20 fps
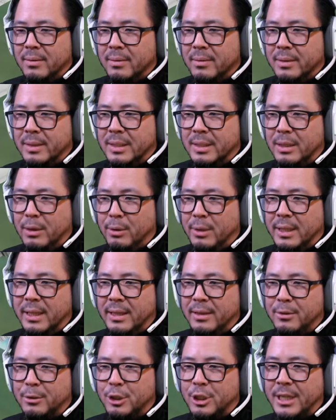Still a
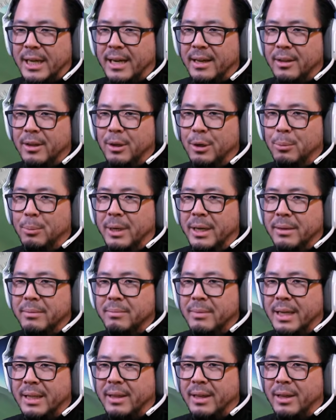little shallow, but
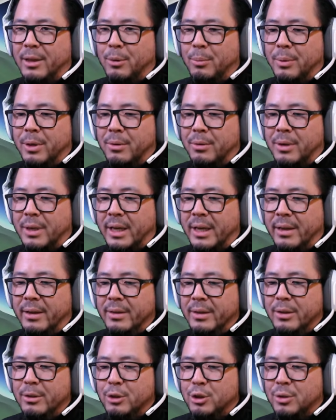I think it'll be okay.
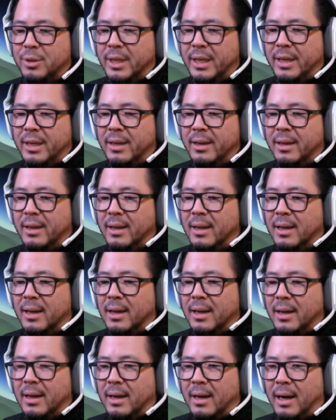Usually,
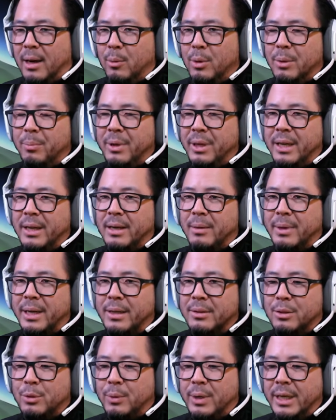I want to be at
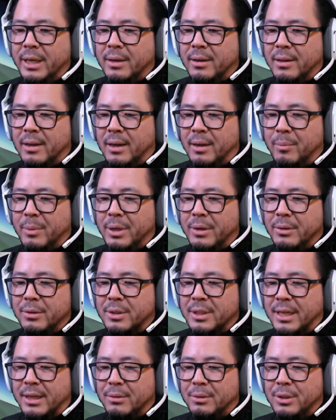about 20
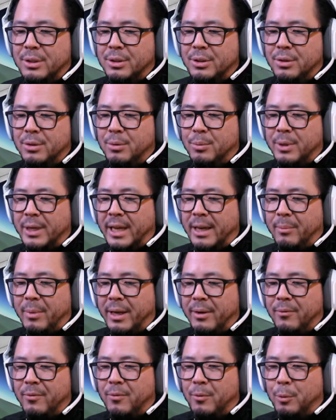kilometers altitude when I'm
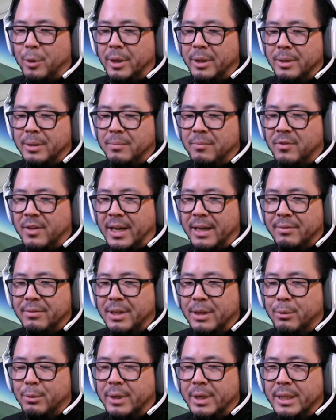at 45
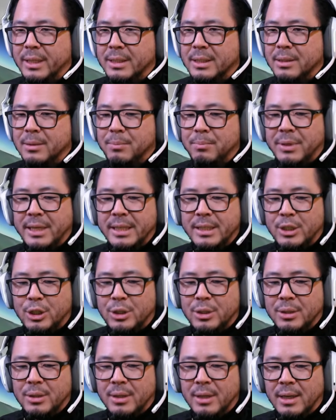degrees
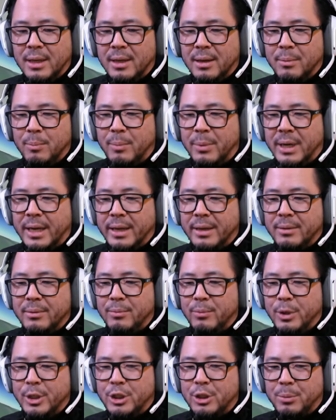pitch, but
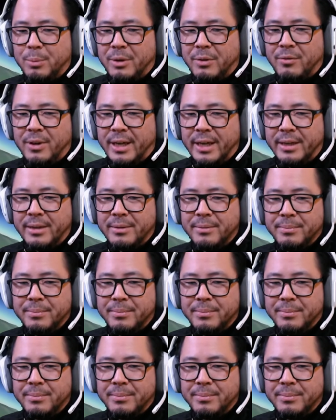we should be fine.